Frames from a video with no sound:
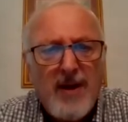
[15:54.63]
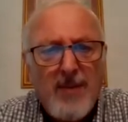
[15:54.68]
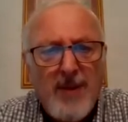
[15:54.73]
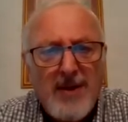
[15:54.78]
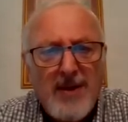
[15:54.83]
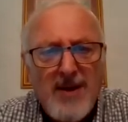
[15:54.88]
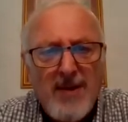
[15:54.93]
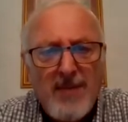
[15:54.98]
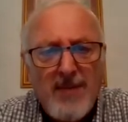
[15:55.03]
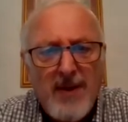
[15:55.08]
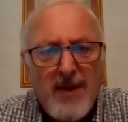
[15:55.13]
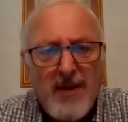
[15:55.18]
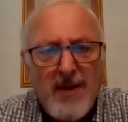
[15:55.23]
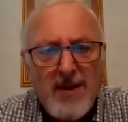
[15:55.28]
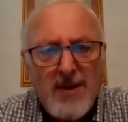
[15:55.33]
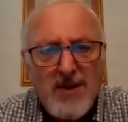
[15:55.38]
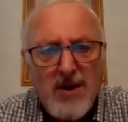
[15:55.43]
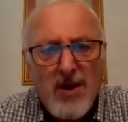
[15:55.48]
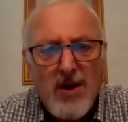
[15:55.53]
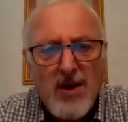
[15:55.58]
but something
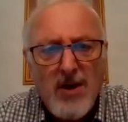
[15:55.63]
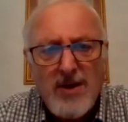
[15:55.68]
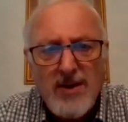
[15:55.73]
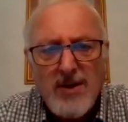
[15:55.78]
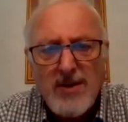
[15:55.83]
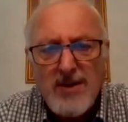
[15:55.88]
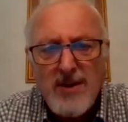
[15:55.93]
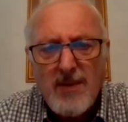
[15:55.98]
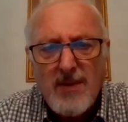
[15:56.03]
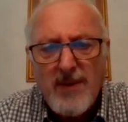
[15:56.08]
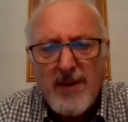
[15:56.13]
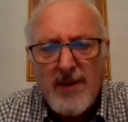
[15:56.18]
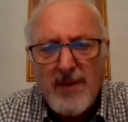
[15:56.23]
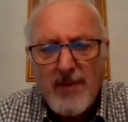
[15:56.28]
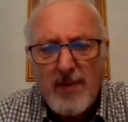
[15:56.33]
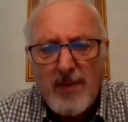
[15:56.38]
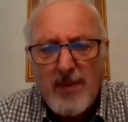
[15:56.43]
this large is something that we